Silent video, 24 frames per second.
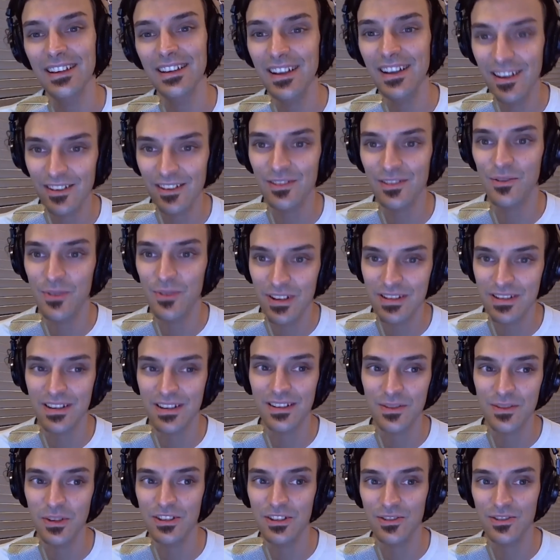
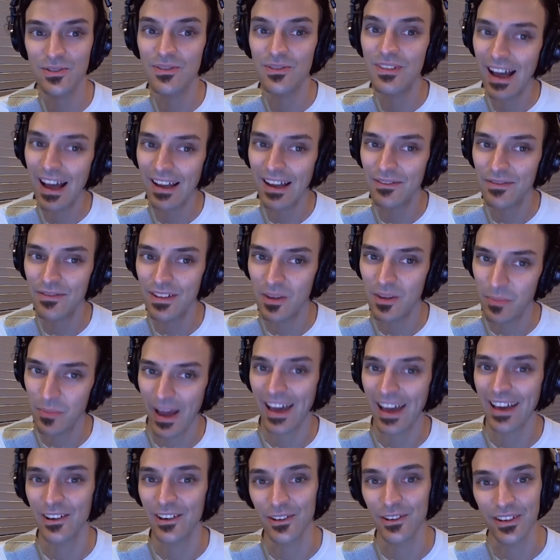characteristics which do not fit the
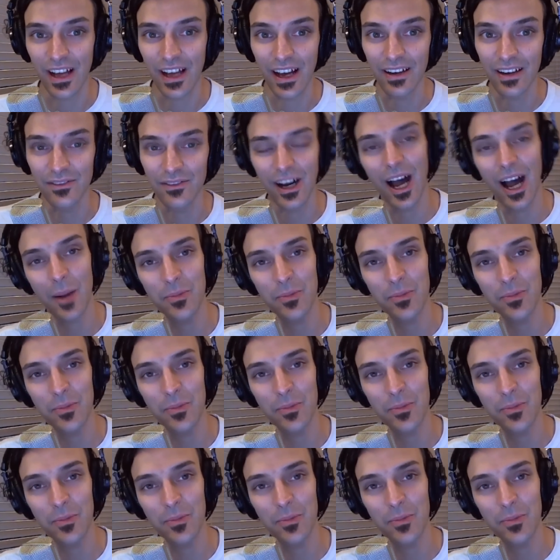pattern of